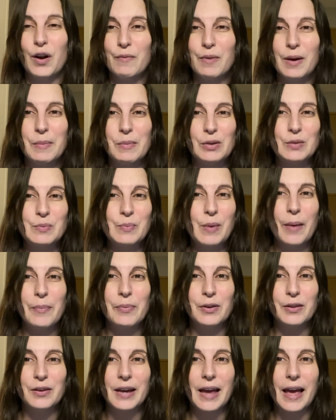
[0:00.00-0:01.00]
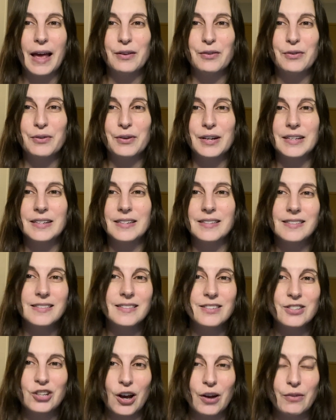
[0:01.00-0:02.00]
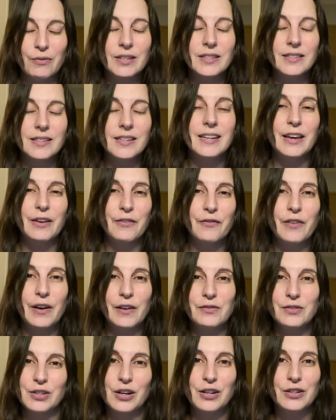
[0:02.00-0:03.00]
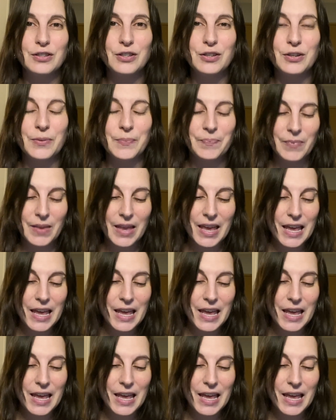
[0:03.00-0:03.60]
of my most popular categories, genres to give five stars to.